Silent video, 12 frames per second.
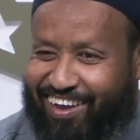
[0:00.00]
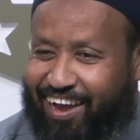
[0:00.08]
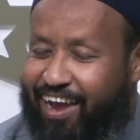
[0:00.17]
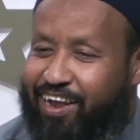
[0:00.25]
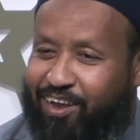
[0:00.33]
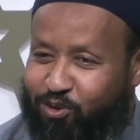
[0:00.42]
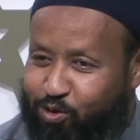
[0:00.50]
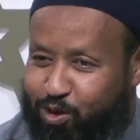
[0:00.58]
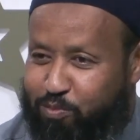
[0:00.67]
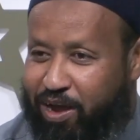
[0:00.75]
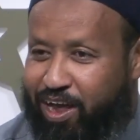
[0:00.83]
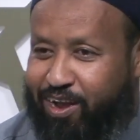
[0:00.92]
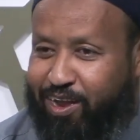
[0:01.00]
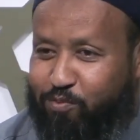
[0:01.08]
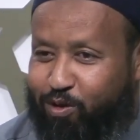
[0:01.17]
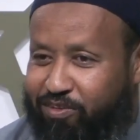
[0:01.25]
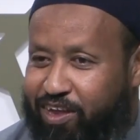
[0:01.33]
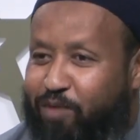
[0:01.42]
I can joke with my uncle
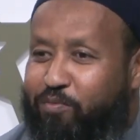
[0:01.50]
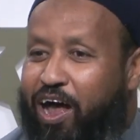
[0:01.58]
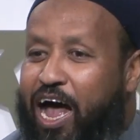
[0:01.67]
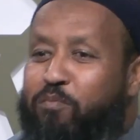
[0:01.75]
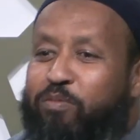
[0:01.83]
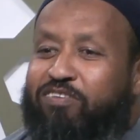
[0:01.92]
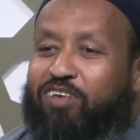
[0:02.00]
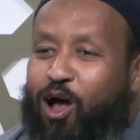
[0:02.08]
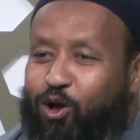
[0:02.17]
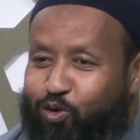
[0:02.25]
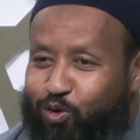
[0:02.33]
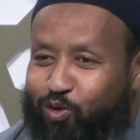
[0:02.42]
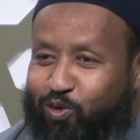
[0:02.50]
because I'm his uncle.